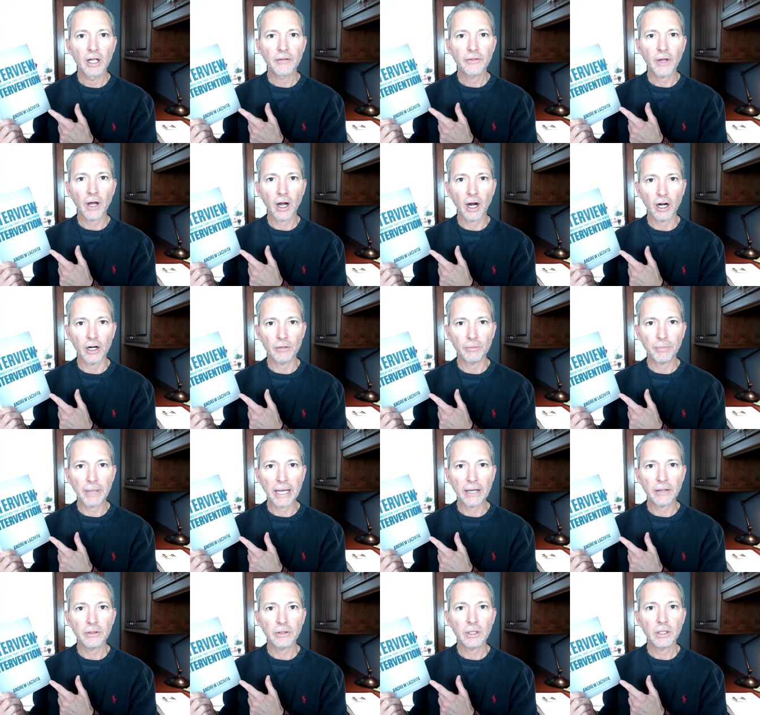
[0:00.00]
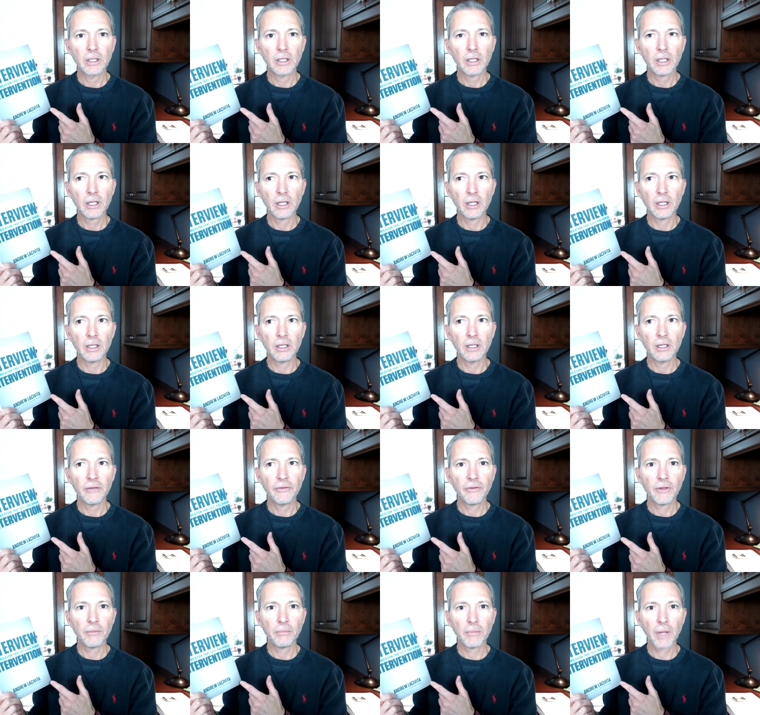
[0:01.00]
the hardbound in
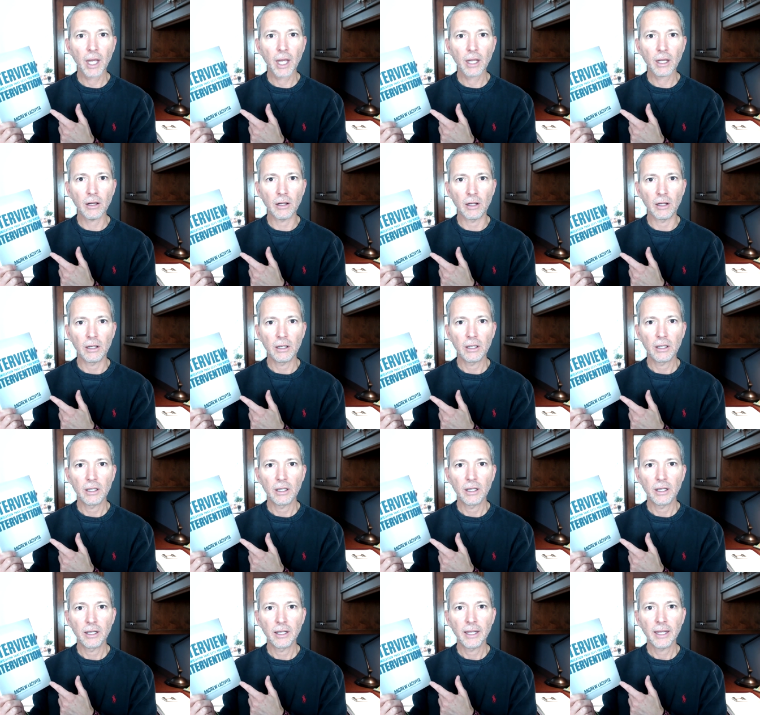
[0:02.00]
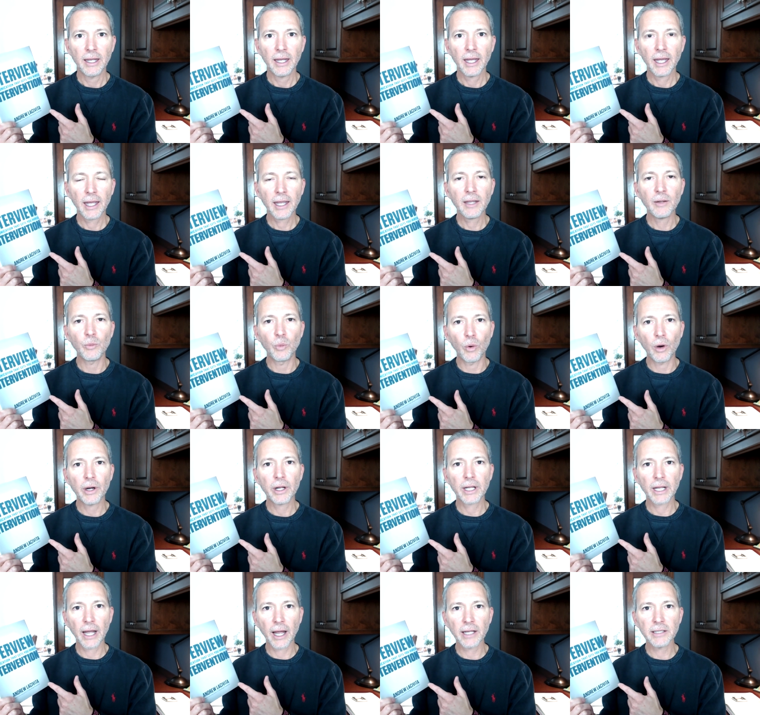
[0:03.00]
the mail. Hey, what
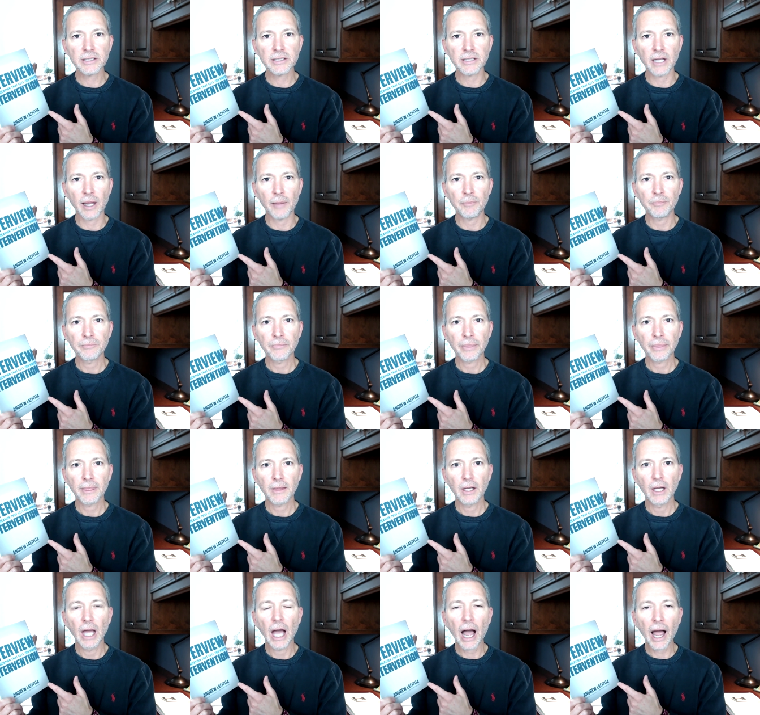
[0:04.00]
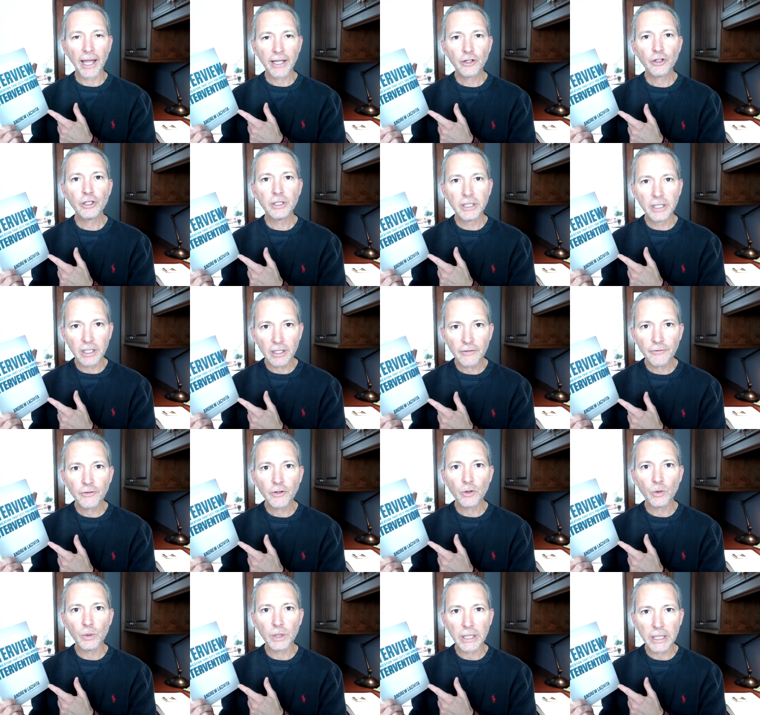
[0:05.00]
a concept. I could give
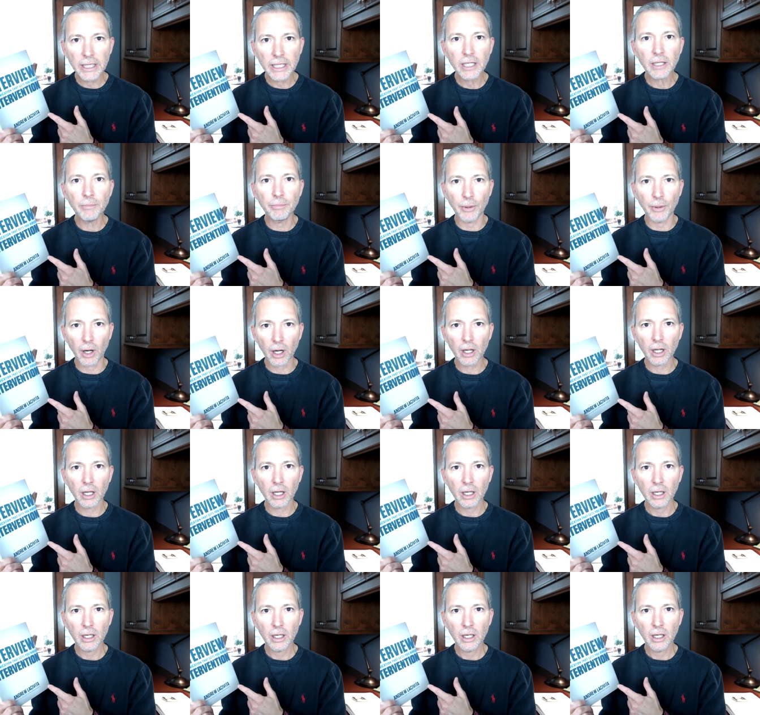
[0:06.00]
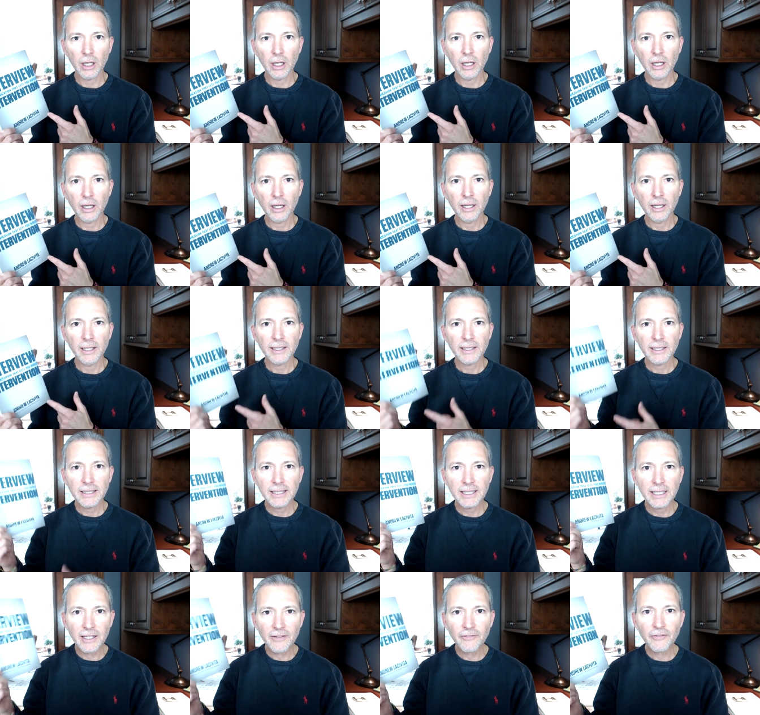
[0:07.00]
you an ebook.
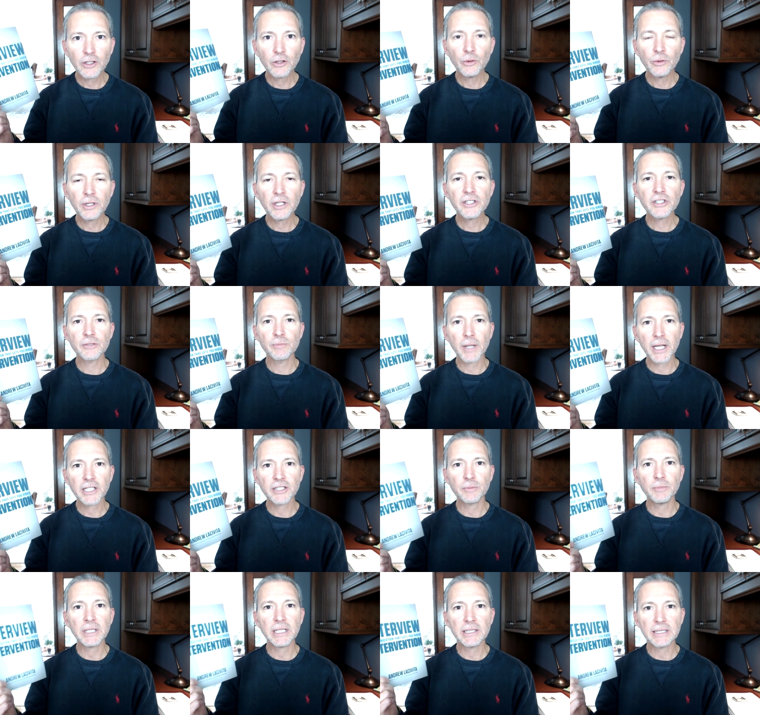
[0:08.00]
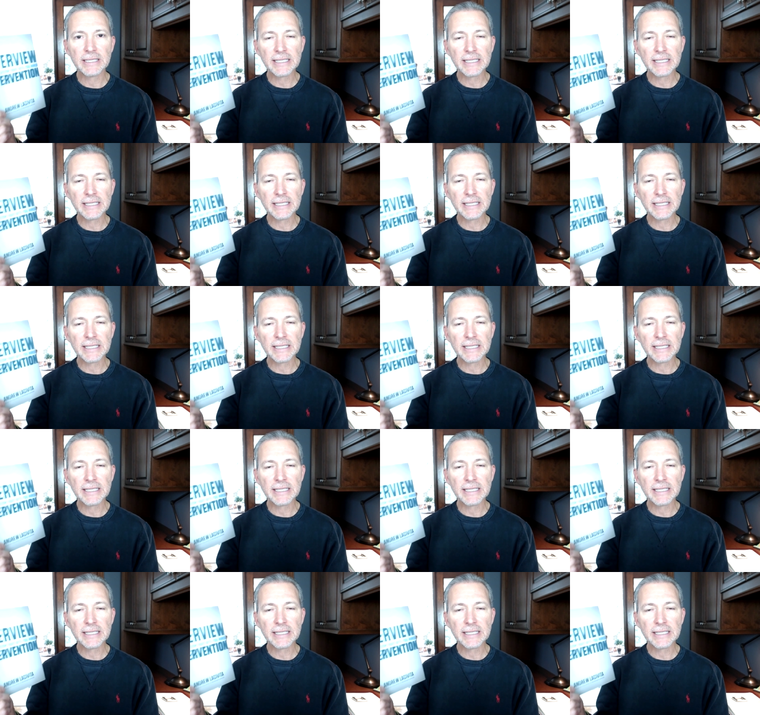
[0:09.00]
Giving you this makes me a